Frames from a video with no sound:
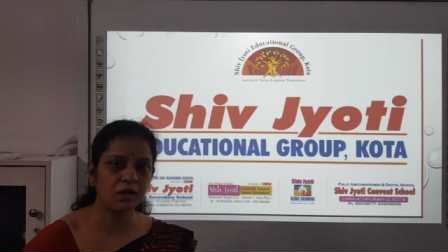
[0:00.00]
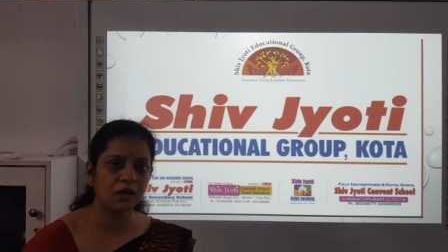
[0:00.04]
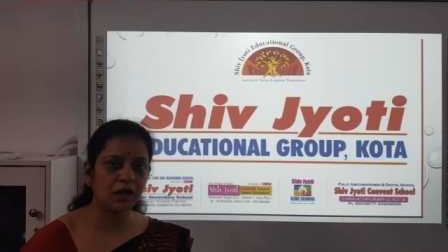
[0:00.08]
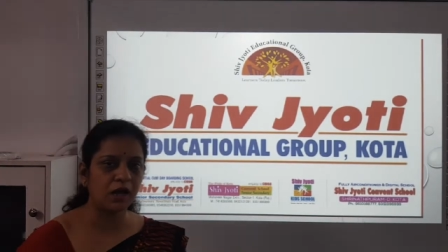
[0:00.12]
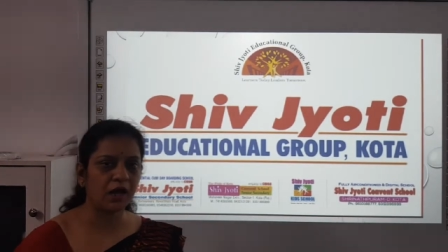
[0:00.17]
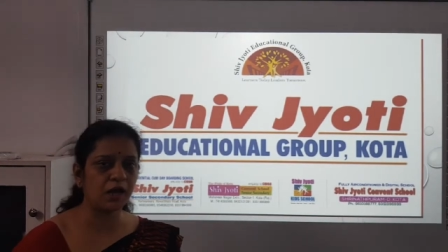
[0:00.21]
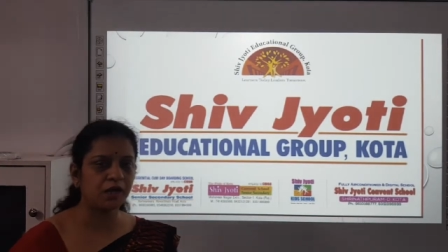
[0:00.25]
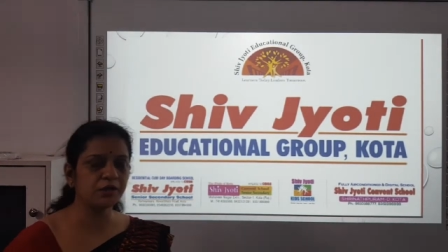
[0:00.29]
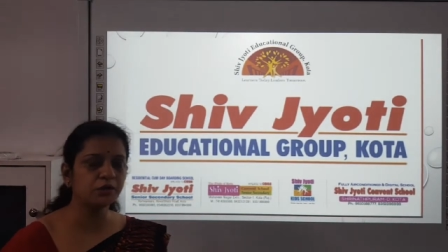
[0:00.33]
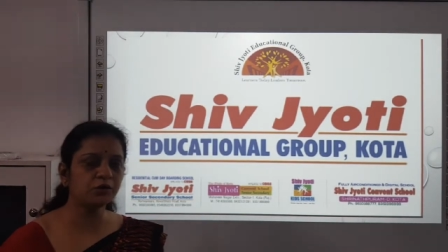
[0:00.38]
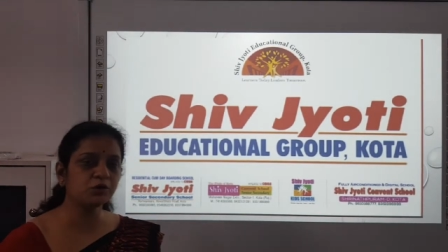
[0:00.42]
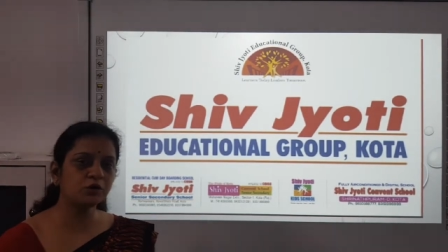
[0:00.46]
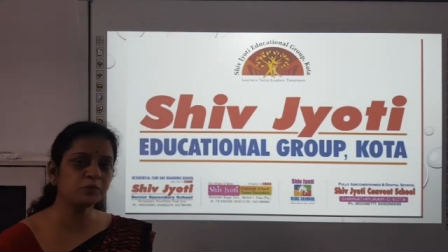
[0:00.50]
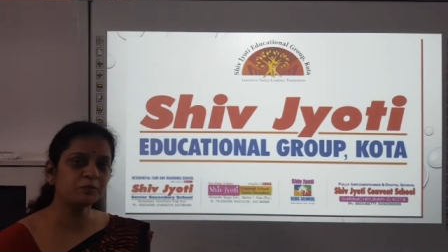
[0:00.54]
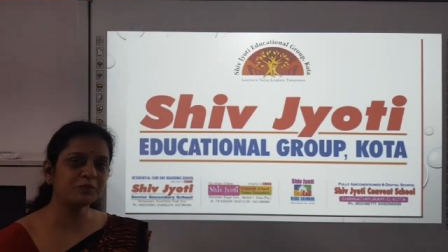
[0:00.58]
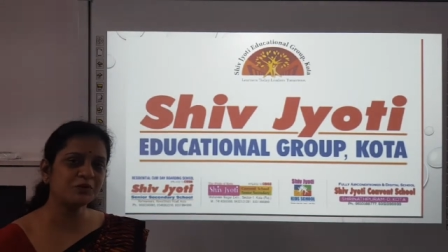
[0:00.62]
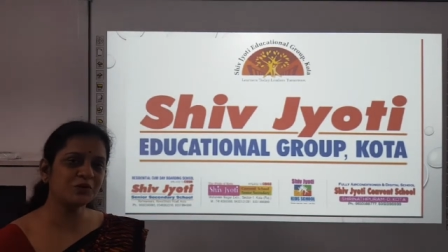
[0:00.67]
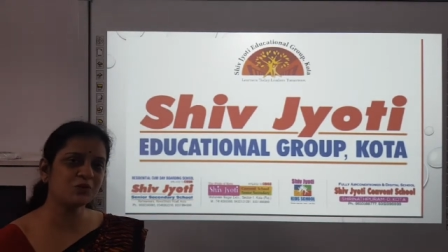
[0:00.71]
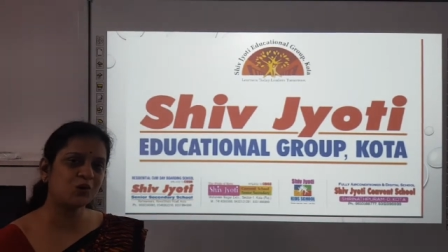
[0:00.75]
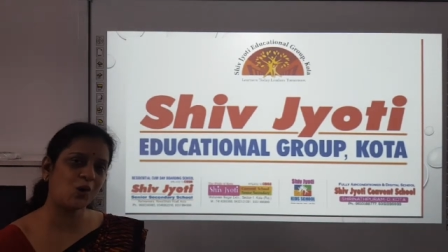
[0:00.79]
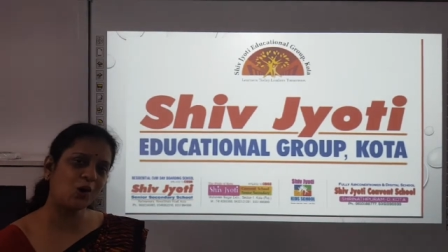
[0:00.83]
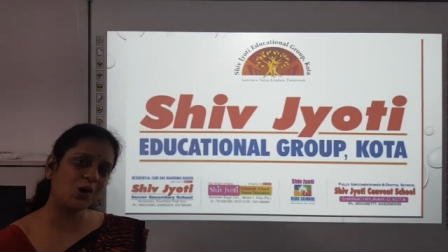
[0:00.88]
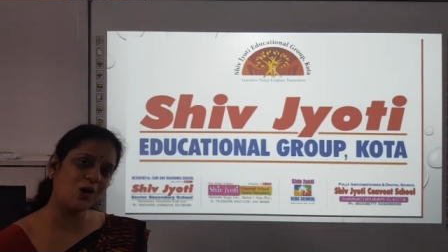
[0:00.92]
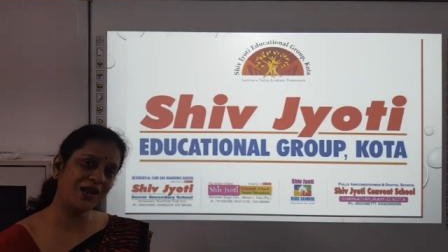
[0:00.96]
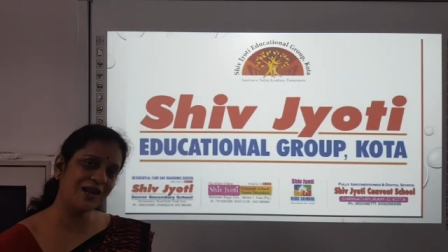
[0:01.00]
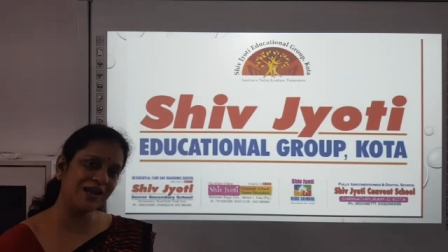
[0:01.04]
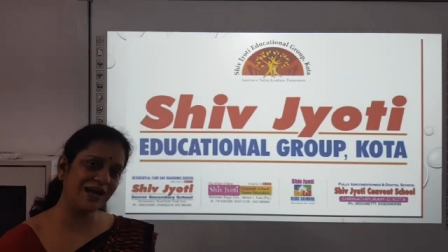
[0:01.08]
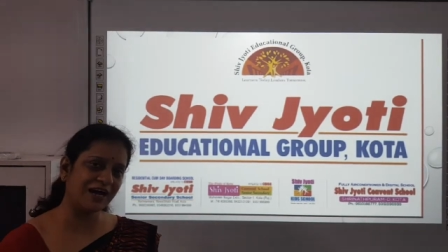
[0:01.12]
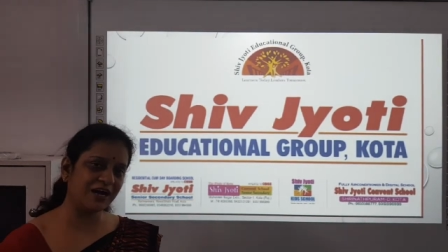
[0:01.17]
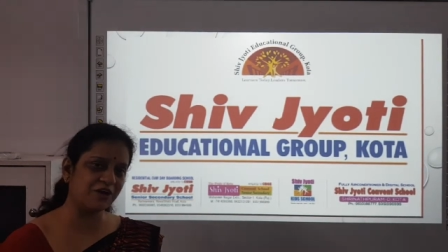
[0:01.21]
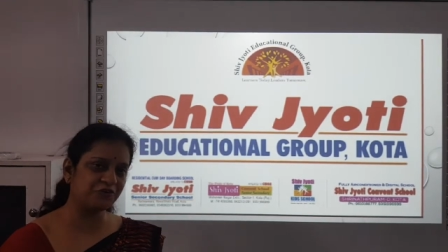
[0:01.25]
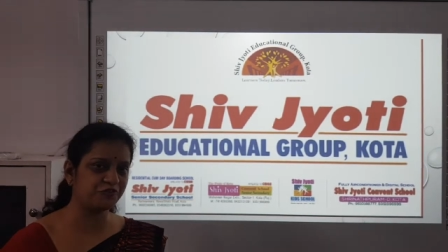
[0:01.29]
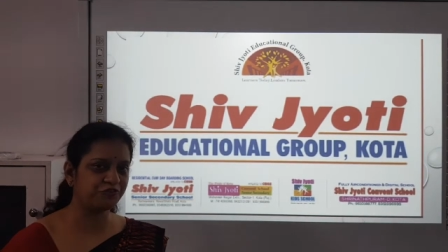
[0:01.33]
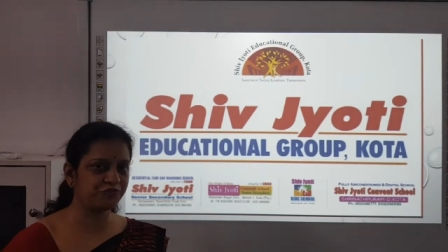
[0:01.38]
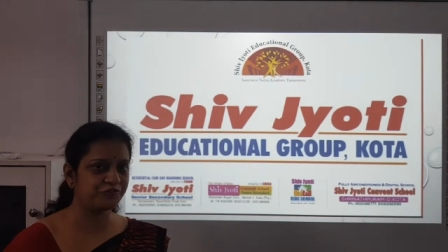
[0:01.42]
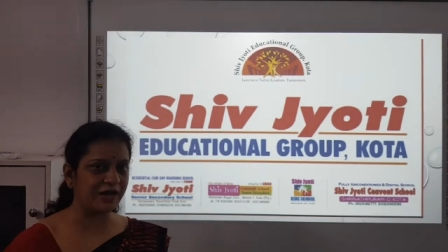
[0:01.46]
I hope you all
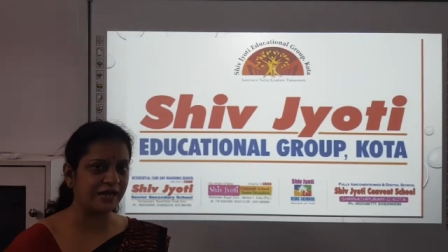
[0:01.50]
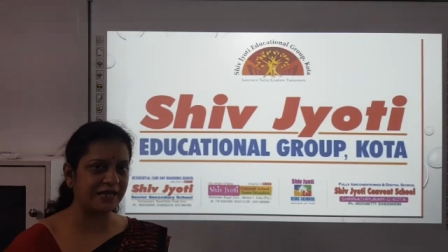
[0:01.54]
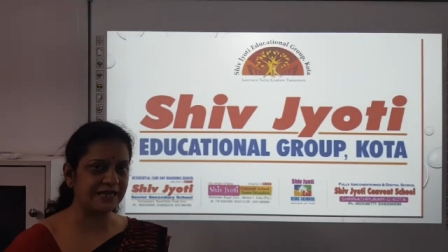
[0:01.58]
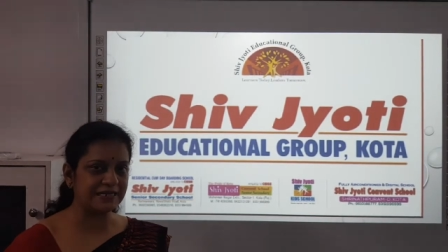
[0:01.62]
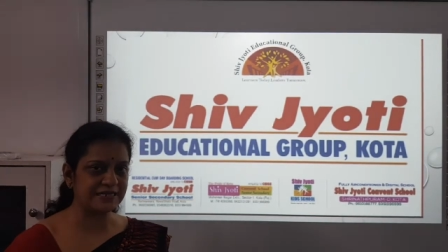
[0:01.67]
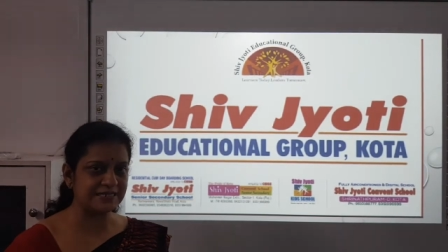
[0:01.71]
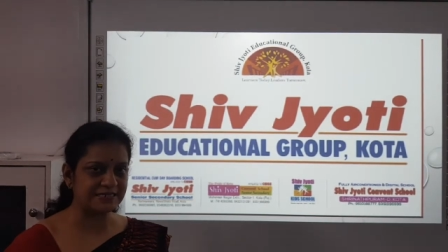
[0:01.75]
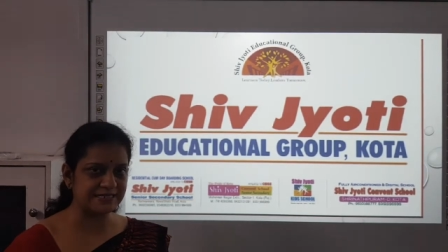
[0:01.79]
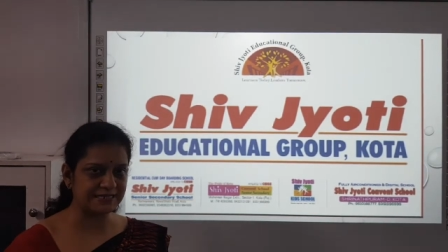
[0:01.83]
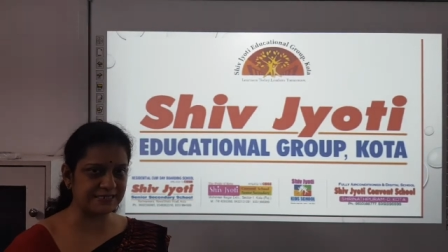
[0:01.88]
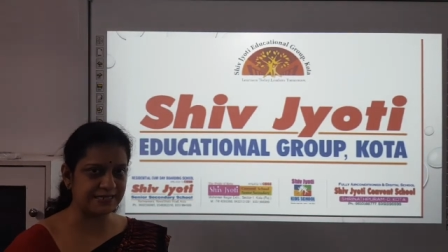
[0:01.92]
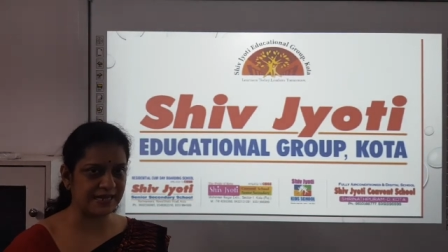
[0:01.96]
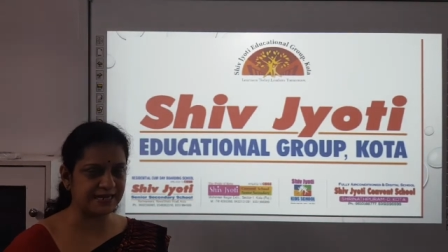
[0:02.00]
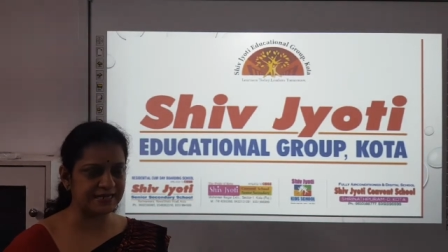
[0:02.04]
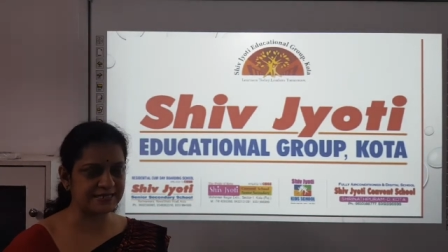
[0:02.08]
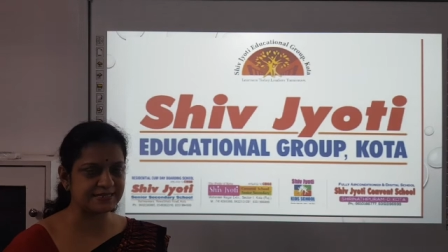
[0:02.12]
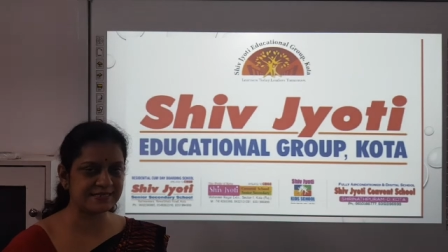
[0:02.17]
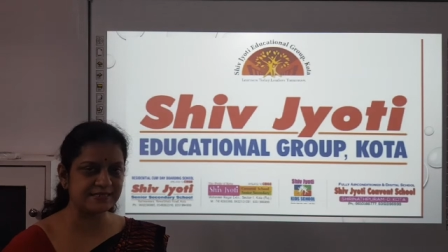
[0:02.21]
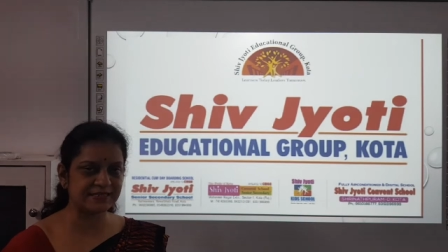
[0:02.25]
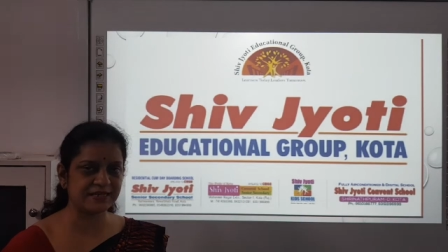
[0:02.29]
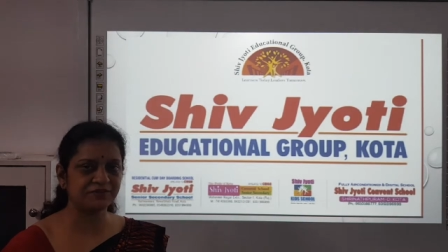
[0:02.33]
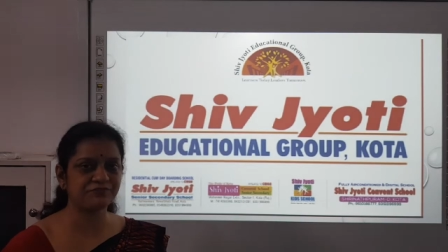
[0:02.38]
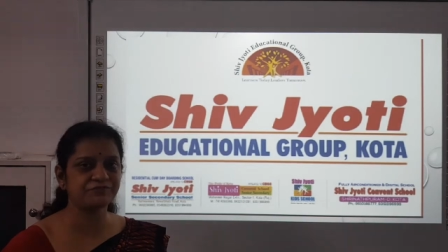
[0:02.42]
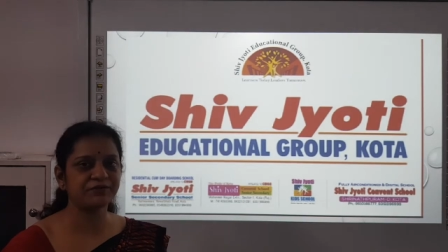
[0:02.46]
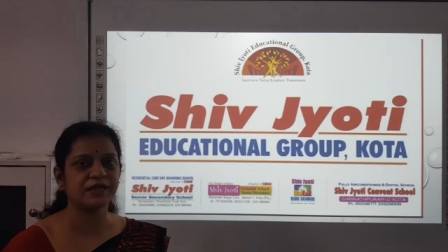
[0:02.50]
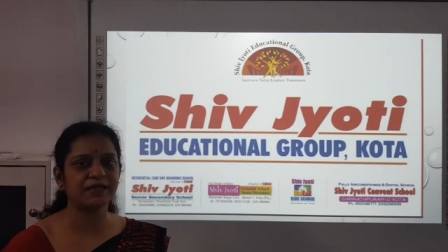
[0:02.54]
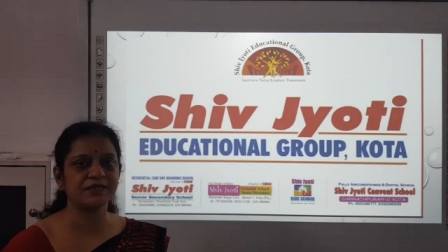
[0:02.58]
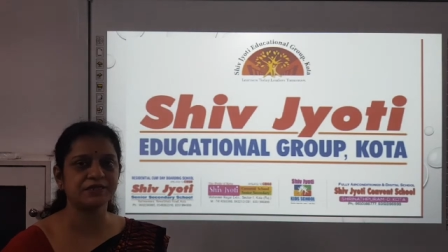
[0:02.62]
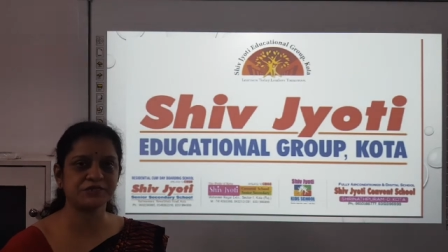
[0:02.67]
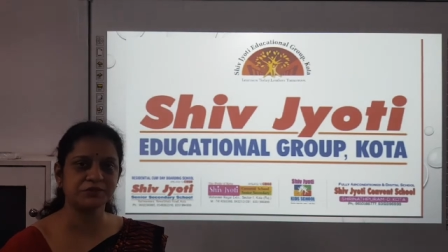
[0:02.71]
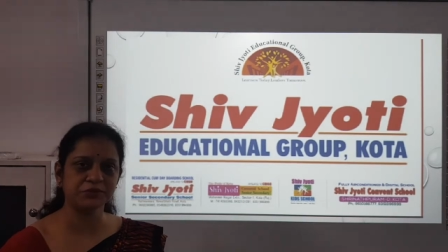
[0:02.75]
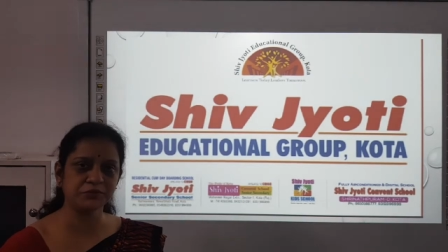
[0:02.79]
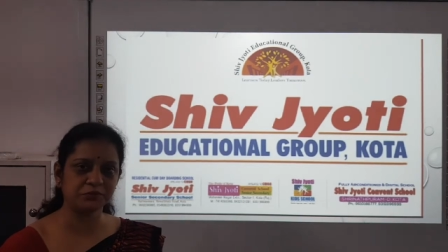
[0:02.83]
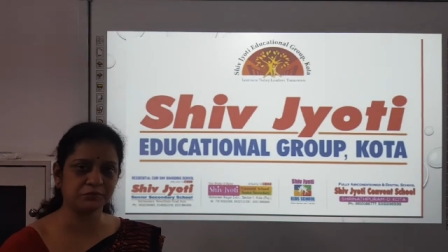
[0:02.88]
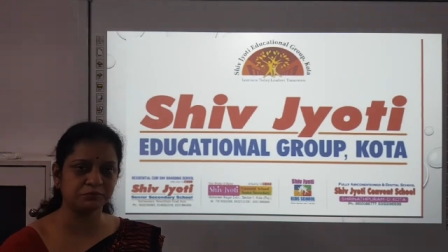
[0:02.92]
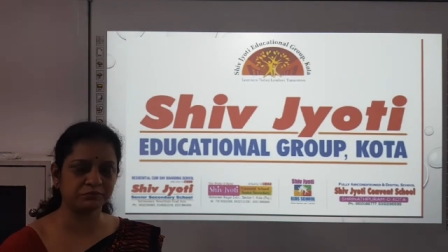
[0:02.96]
are fine and safe at
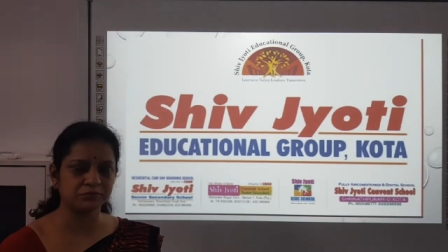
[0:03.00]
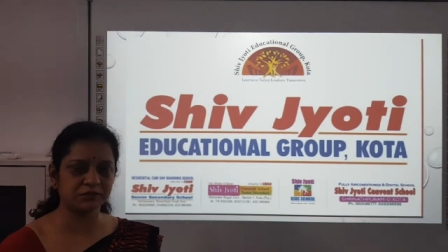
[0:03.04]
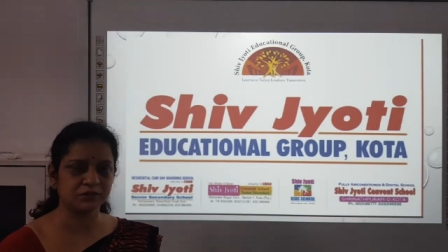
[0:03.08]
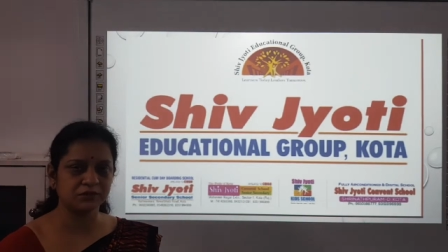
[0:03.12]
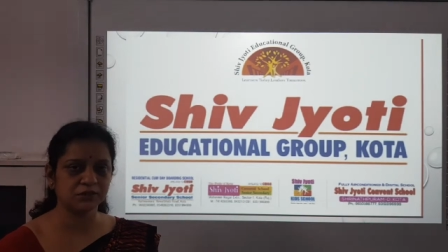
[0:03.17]
home.